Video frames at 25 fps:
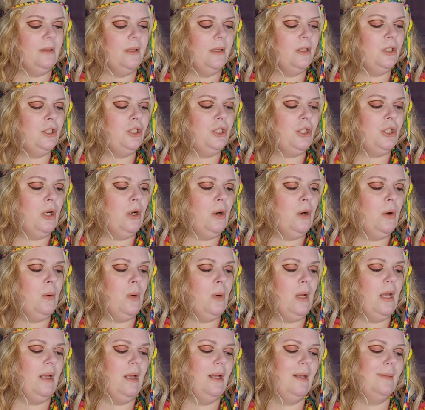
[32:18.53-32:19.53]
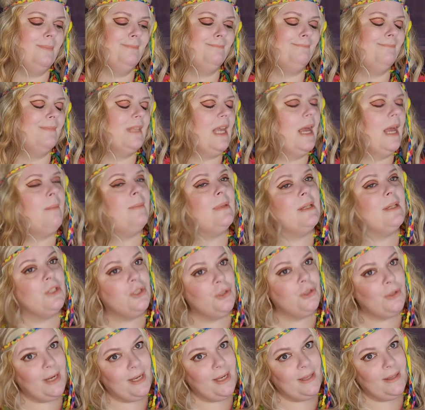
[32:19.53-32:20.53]
Joe, I'm going to
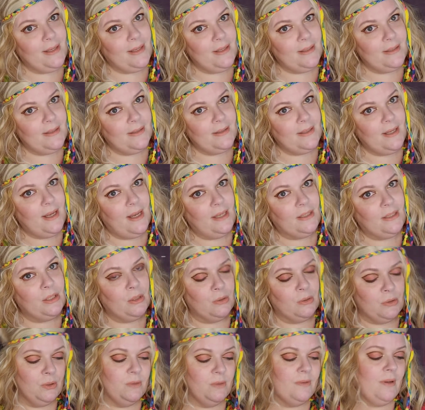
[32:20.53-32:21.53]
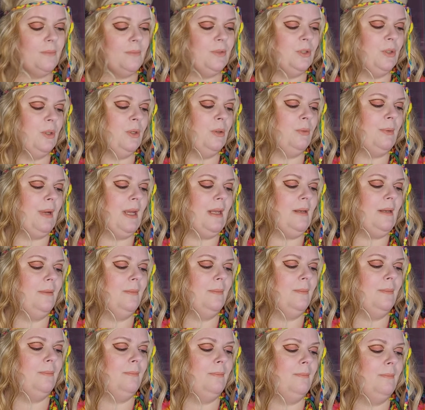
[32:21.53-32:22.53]
try this, I don't know if I'm doing it right,
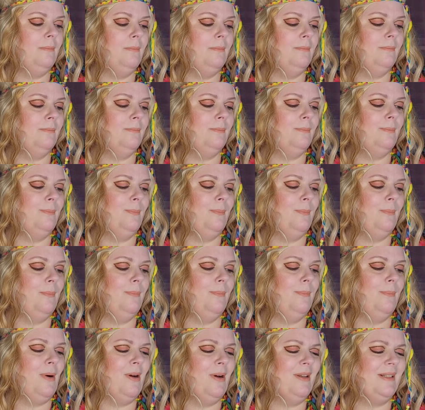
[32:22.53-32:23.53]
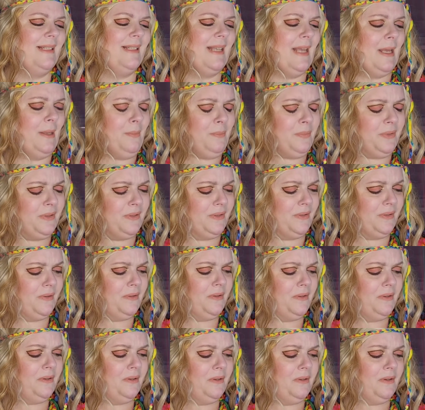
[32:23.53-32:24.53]
Bontemps?
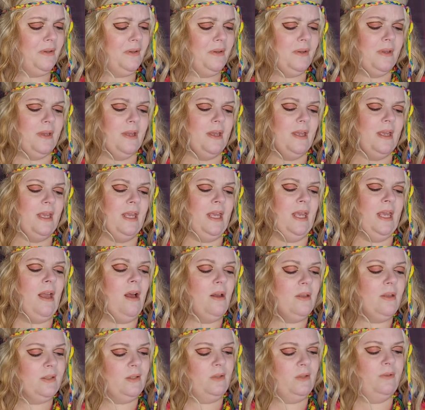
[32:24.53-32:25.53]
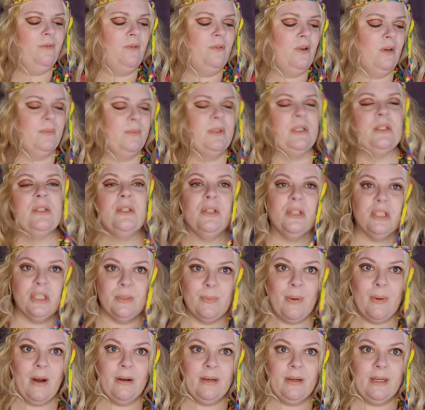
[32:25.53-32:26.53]
He also formed a search
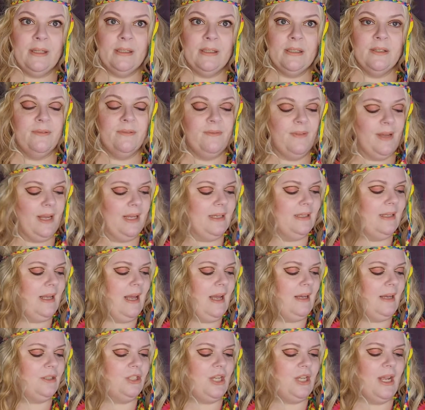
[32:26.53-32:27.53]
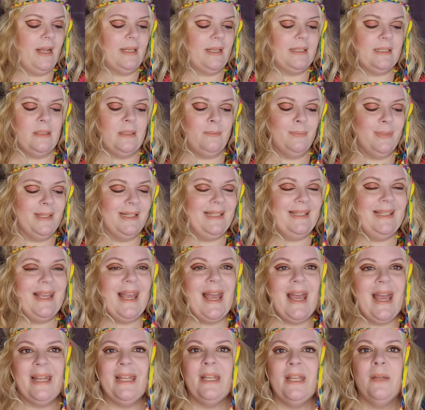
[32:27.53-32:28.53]
party to find Doc Jackson. But
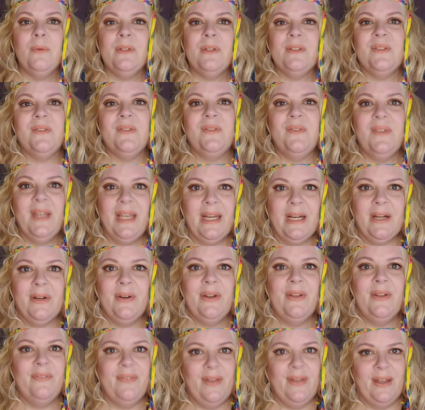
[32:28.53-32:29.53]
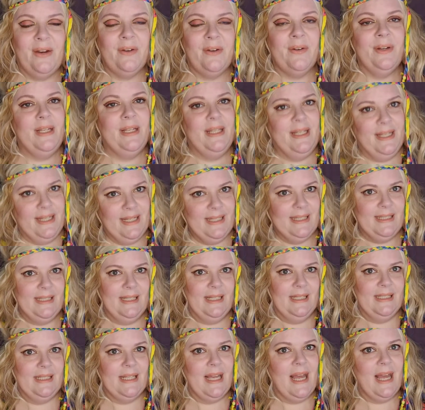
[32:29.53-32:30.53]
again, it was very, very
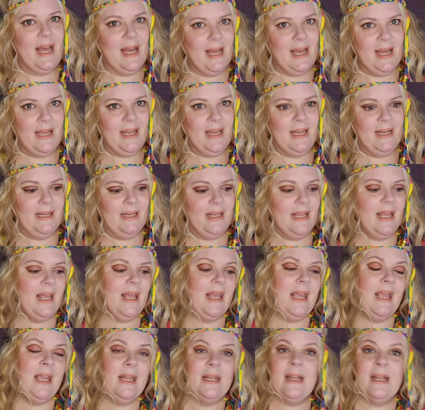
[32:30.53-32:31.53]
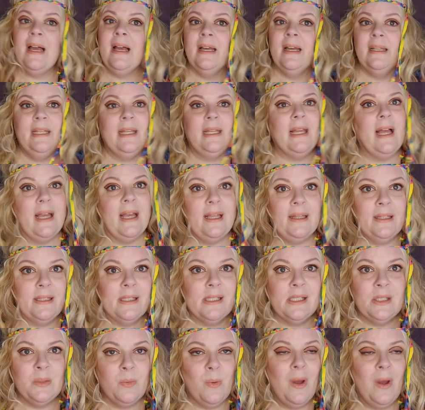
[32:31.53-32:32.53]
easy to hide in Honey
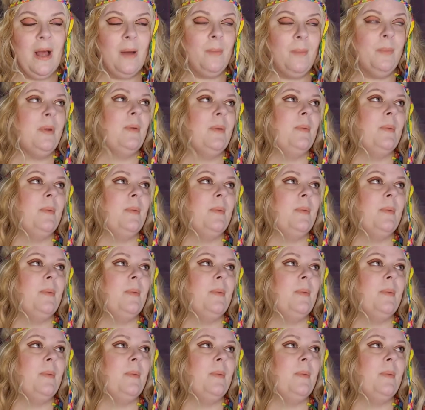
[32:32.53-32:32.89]
Island Swamp.